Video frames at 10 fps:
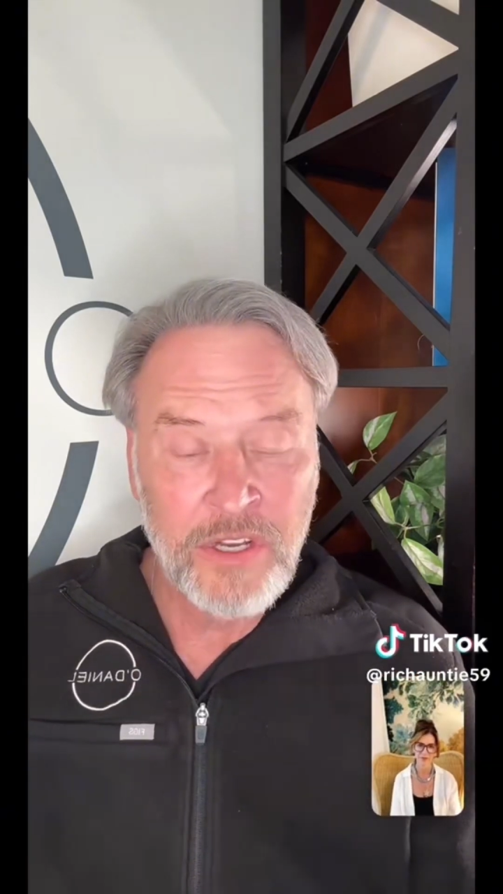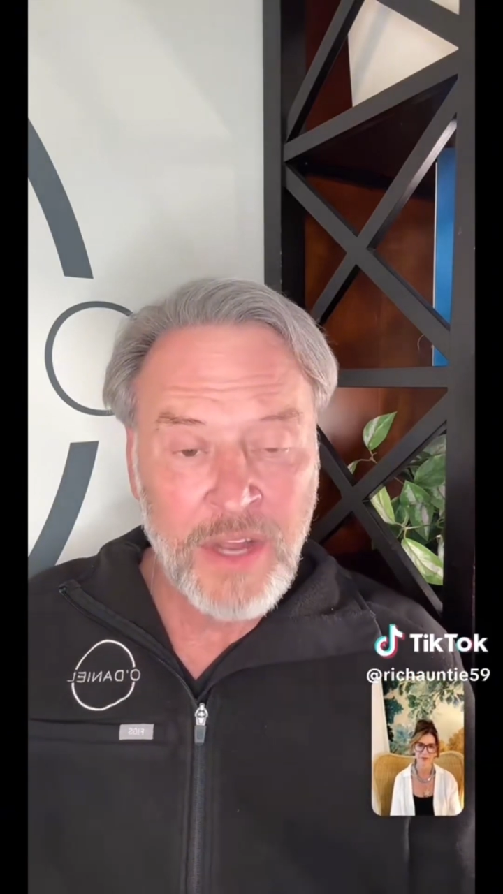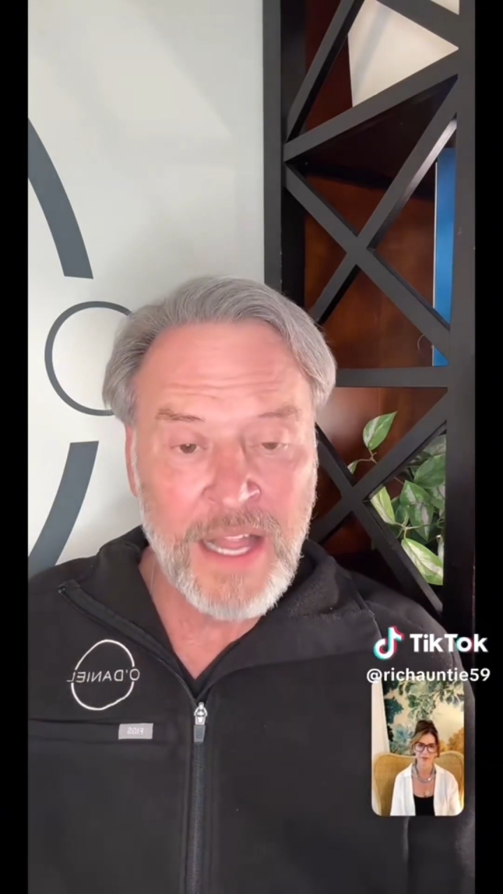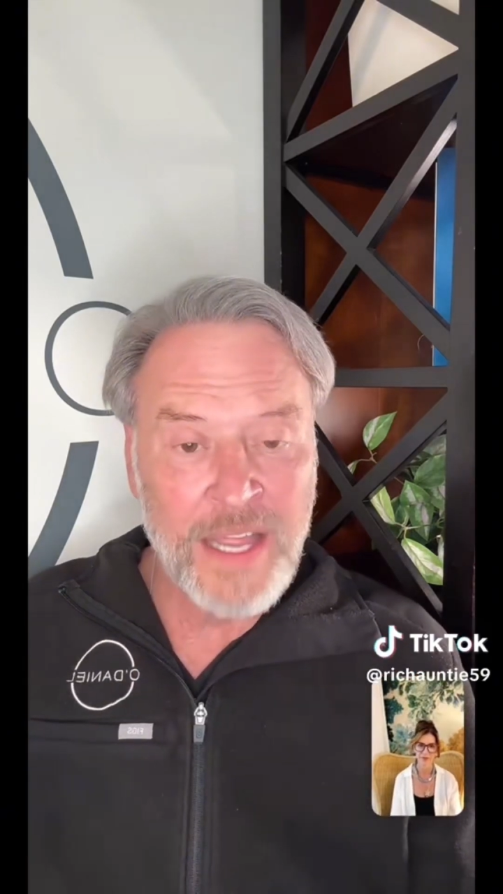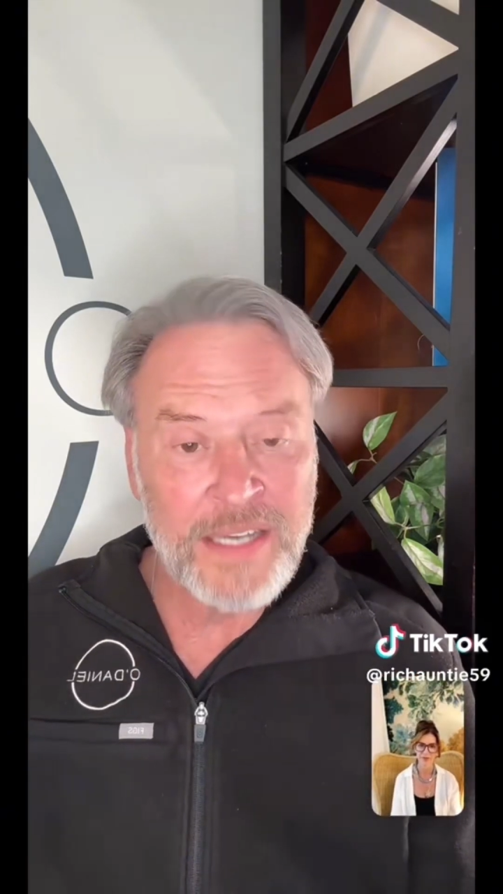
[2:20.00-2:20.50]

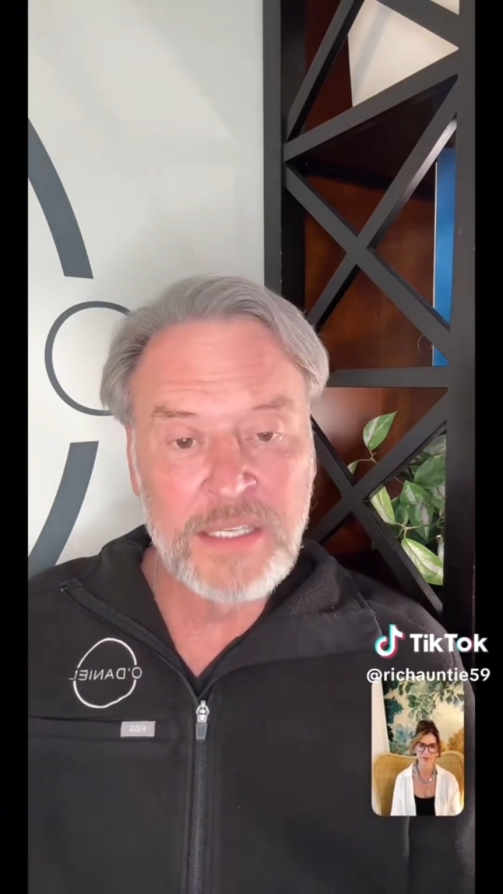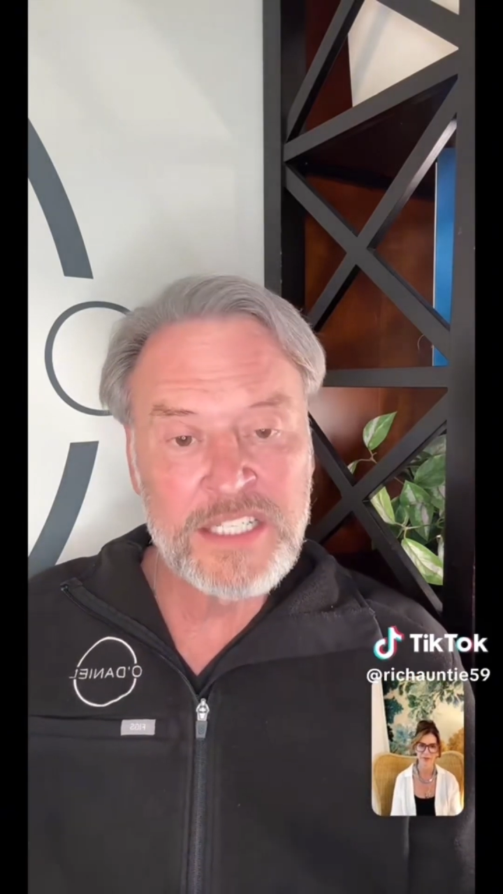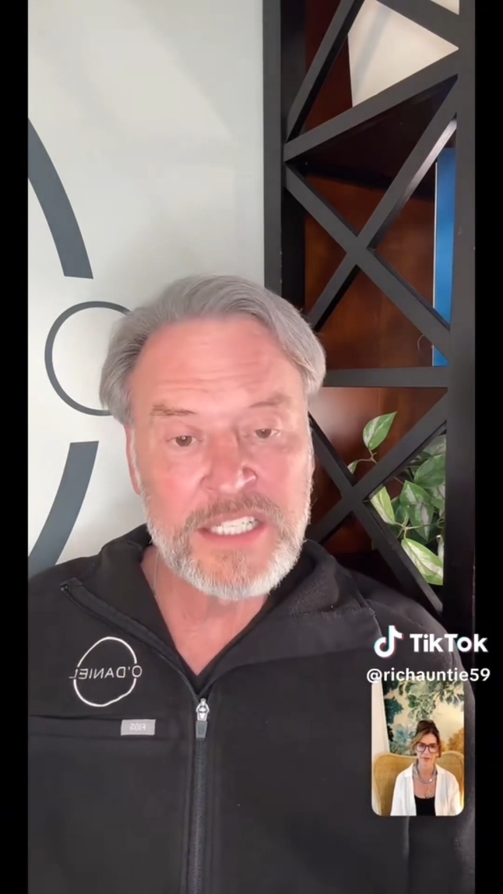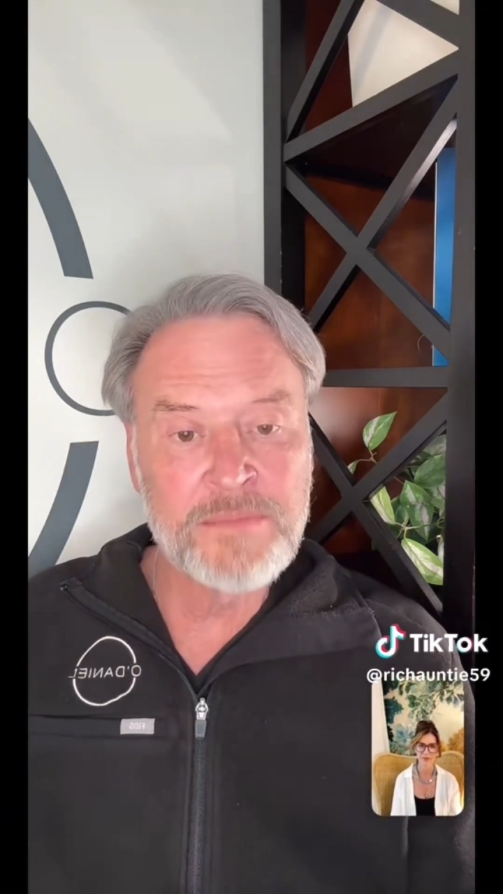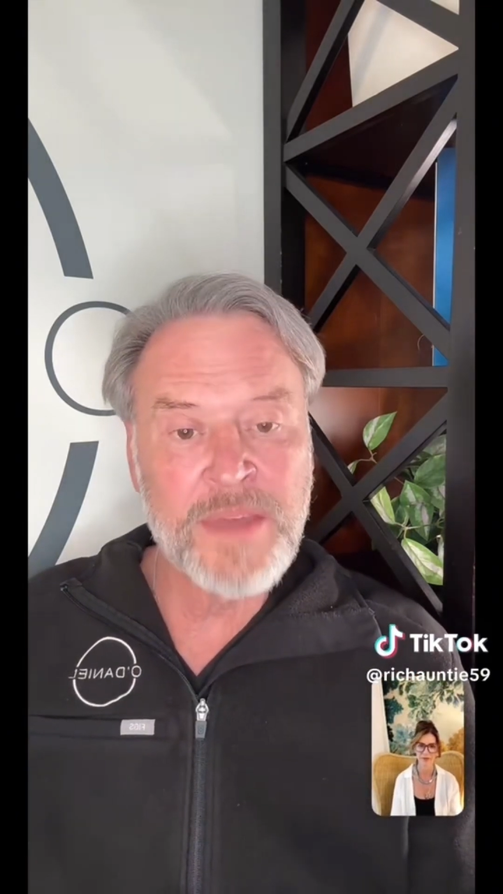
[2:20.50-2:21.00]
I like to
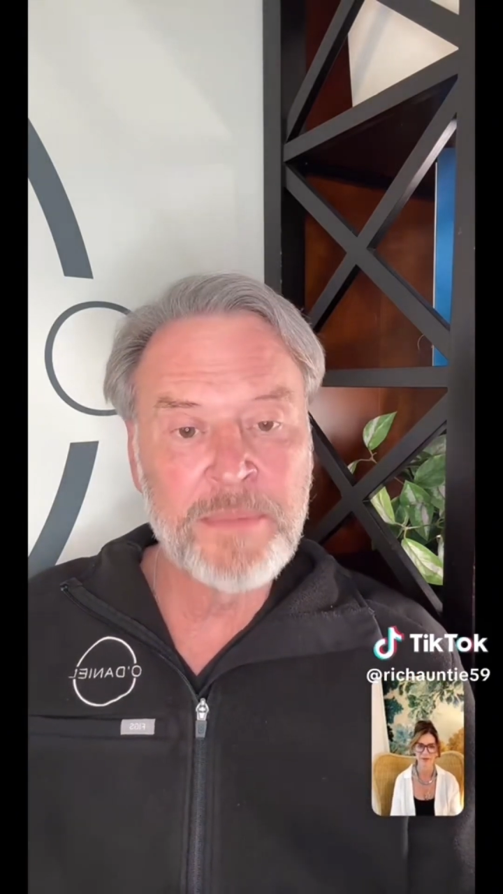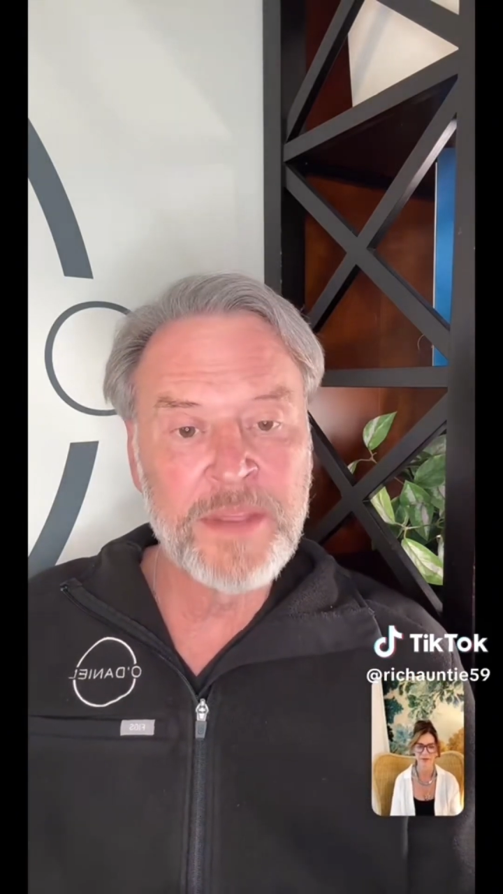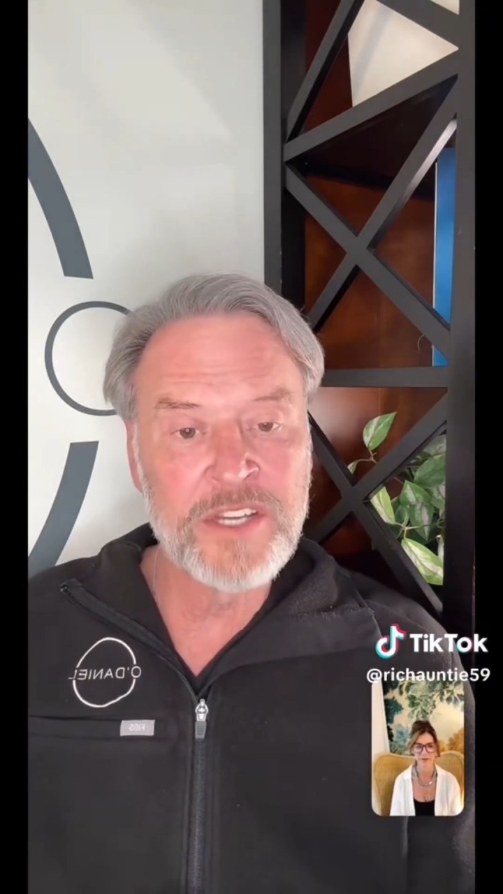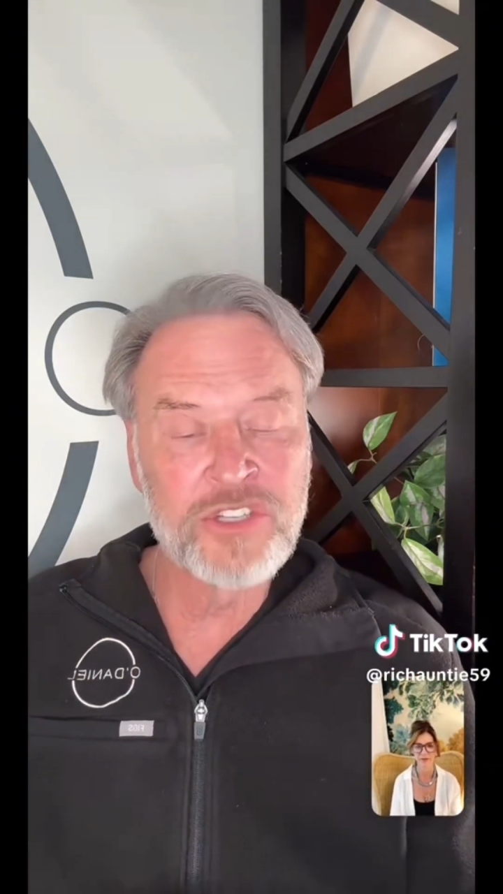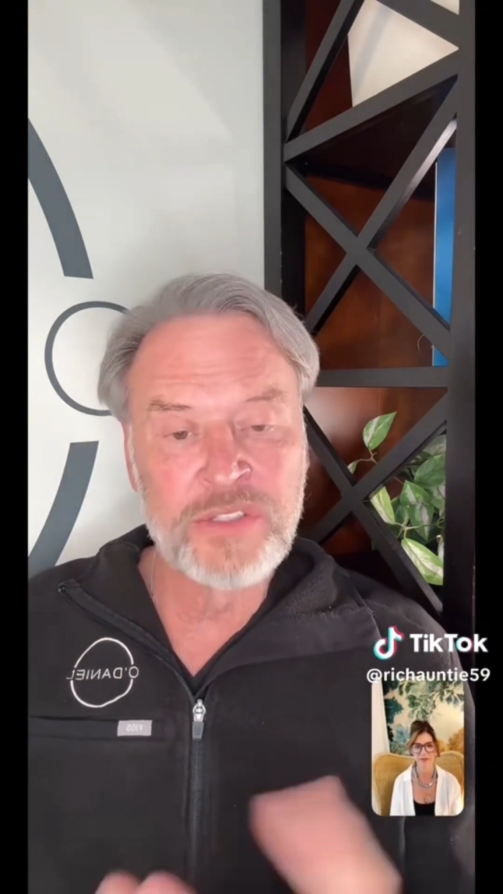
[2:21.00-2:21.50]
listen to my
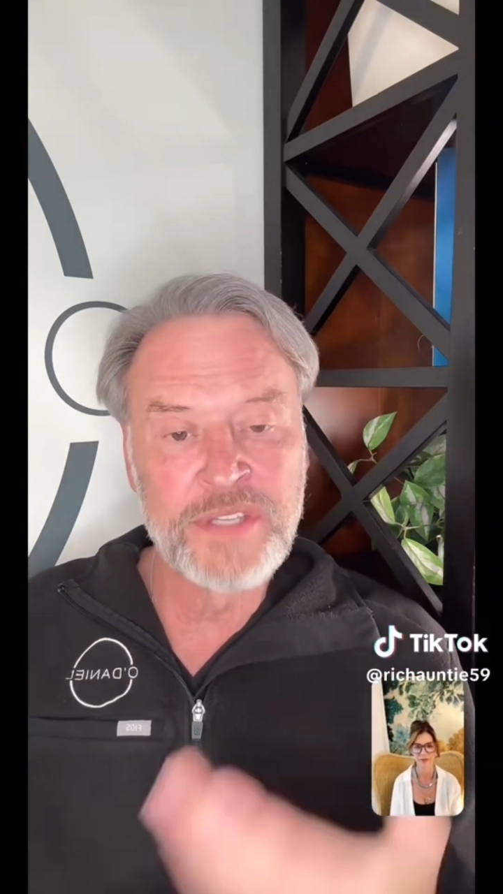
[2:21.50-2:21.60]
patients.